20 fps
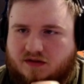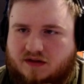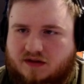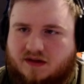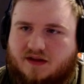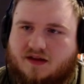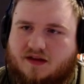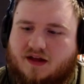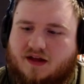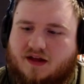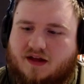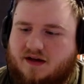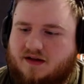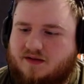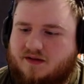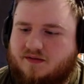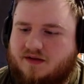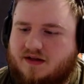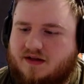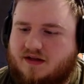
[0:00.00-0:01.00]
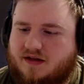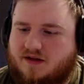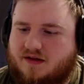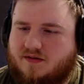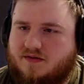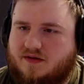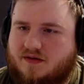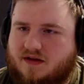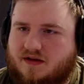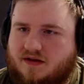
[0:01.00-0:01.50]
Cathartic
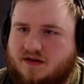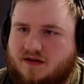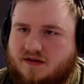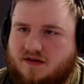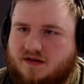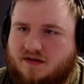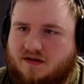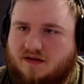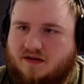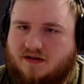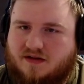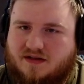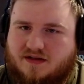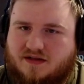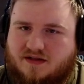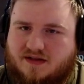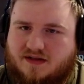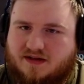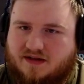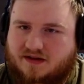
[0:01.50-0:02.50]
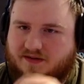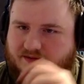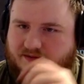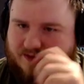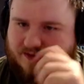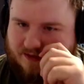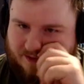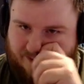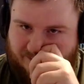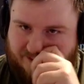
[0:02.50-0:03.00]
Reunion. They're on some
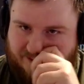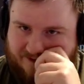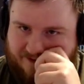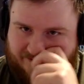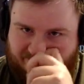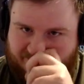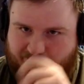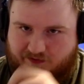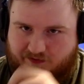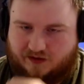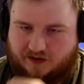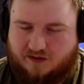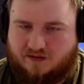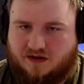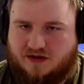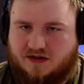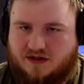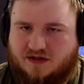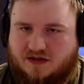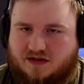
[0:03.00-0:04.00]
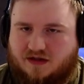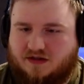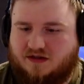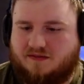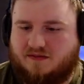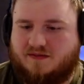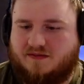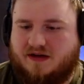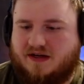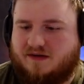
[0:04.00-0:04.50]
sort of emergent
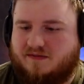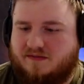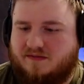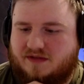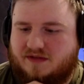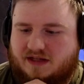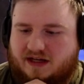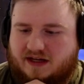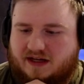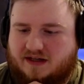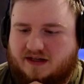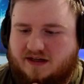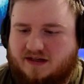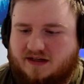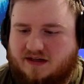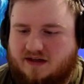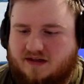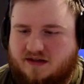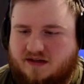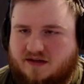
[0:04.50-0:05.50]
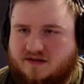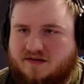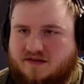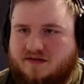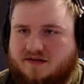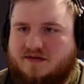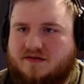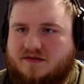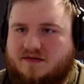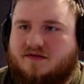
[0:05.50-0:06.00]
ultimatum deck.
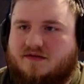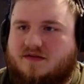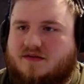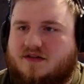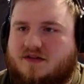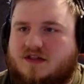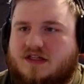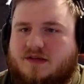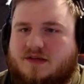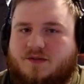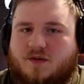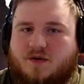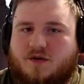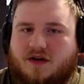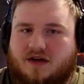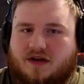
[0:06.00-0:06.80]
Spooky.